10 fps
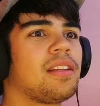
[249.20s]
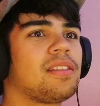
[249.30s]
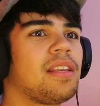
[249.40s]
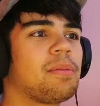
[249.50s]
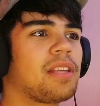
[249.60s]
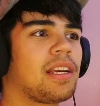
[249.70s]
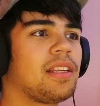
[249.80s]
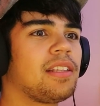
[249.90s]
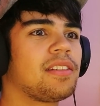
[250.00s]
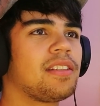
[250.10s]
Seems like I
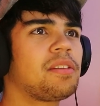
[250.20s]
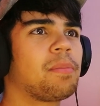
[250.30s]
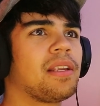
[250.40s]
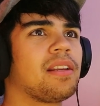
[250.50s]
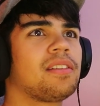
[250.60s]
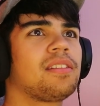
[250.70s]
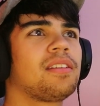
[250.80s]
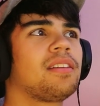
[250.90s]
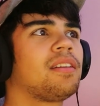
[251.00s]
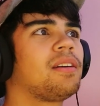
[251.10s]
need to discipline us.
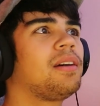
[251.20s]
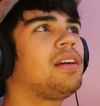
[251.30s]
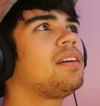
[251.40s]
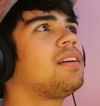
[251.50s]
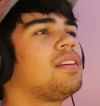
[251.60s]
What?